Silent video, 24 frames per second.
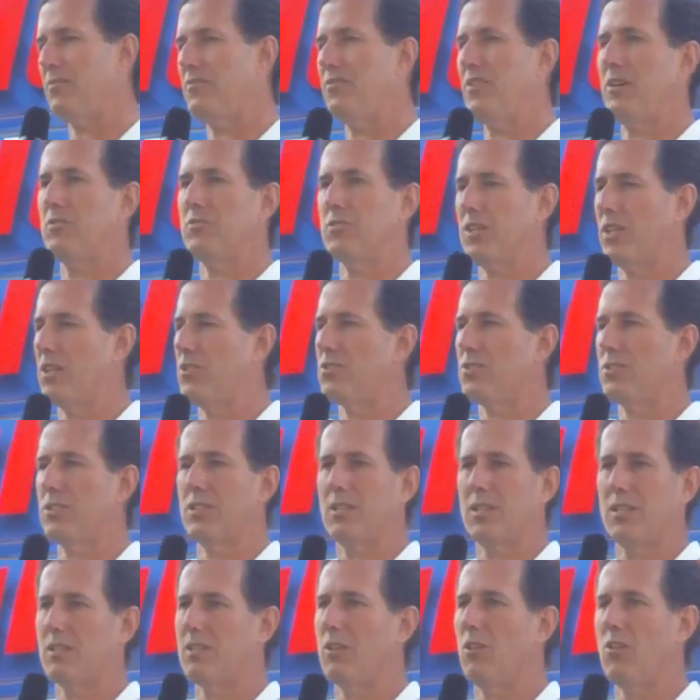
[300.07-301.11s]
foundation
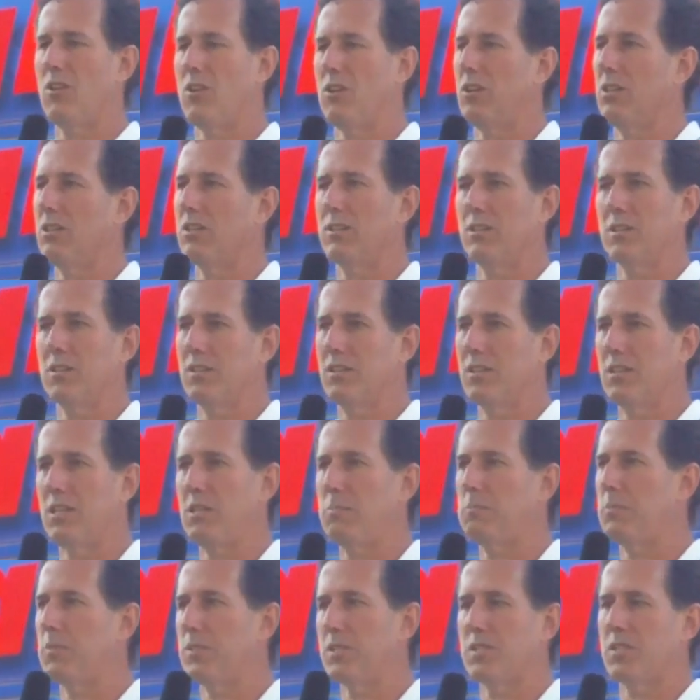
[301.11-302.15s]
can long
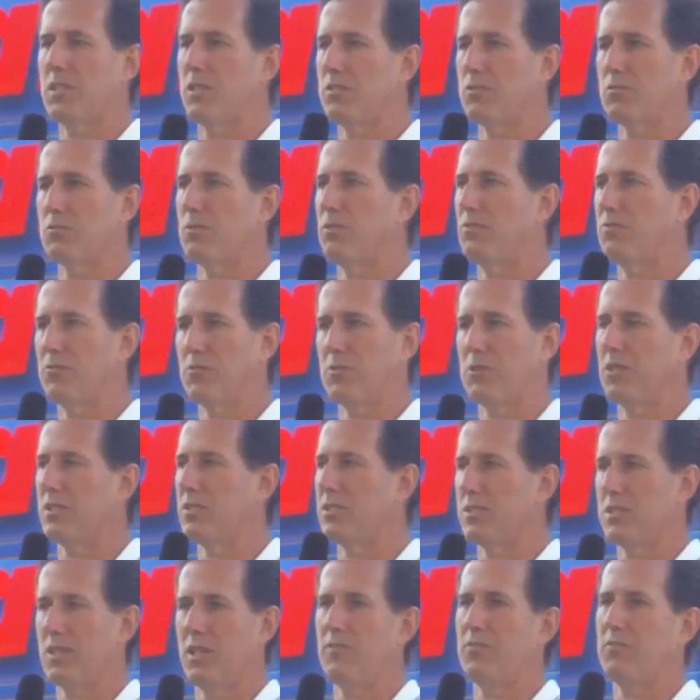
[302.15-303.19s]
keep this country free
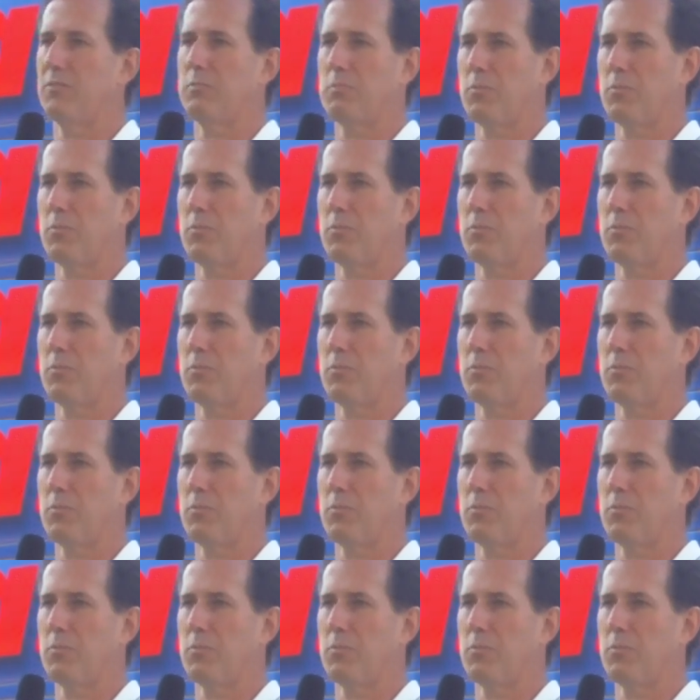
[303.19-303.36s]
and safe and